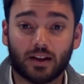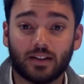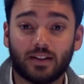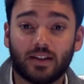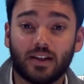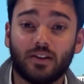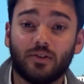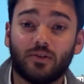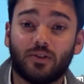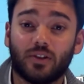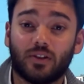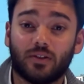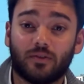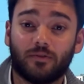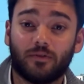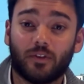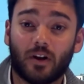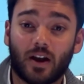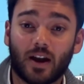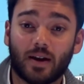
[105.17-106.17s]
continue to
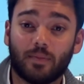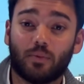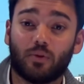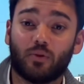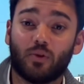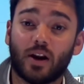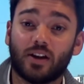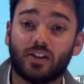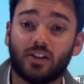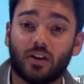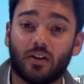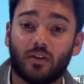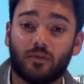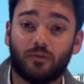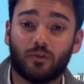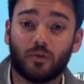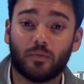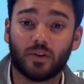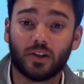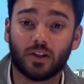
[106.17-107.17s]
defy pressure
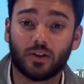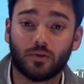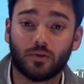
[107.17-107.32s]
from the